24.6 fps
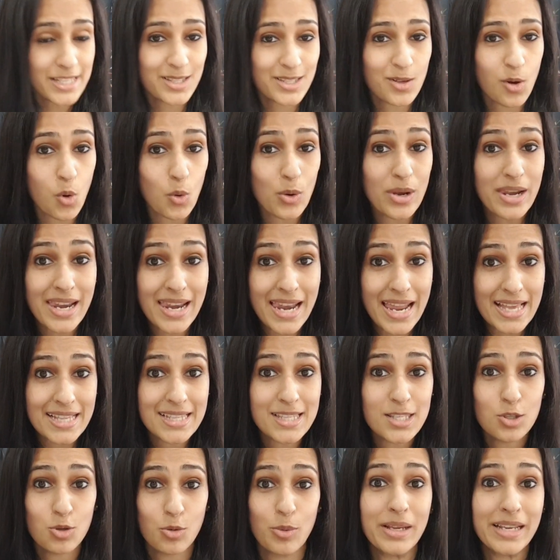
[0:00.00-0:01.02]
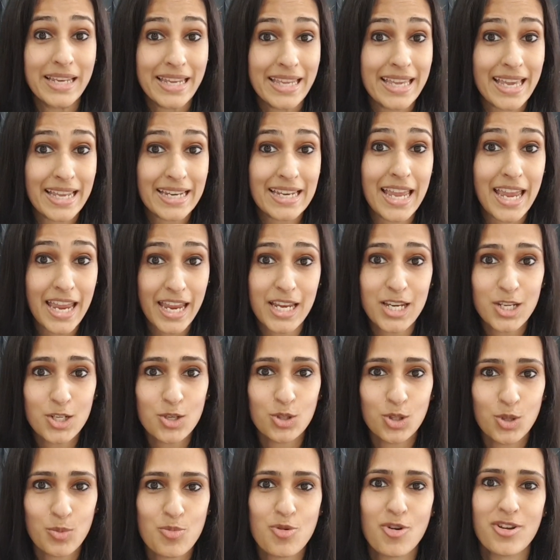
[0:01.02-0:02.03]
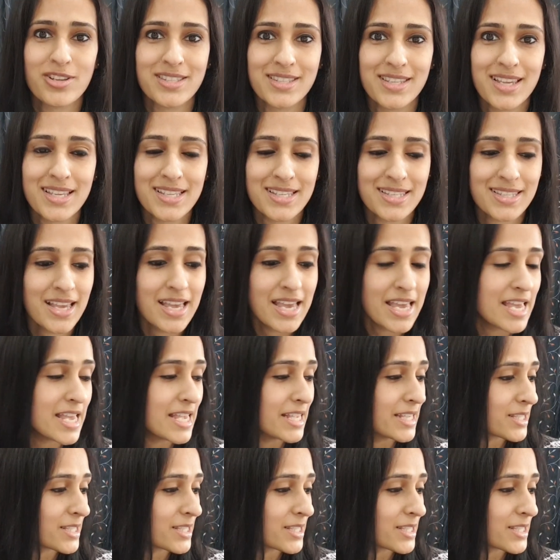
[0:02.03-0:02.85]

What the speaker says: So let's quickly get into the process.